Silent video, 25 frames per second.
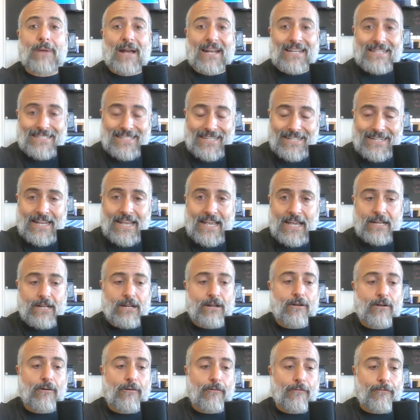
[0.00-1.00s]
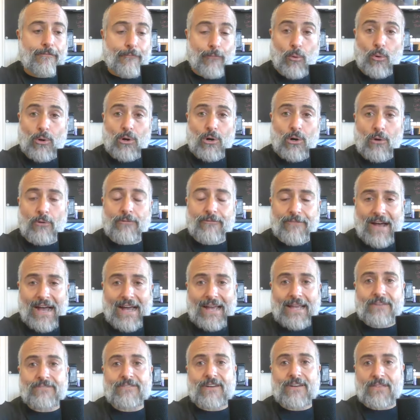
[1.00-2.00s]
I did hit
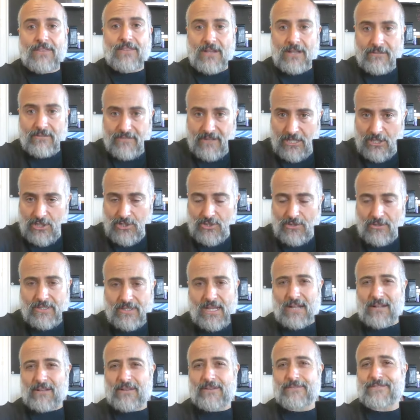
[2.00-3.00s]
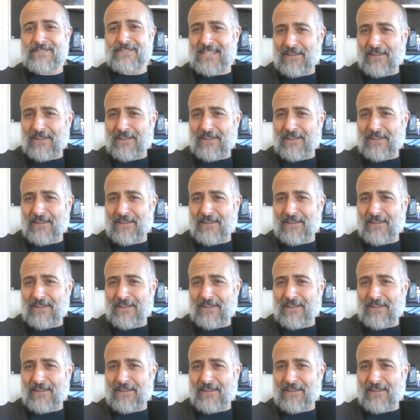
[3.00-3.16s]
405 on the conventional deadlift.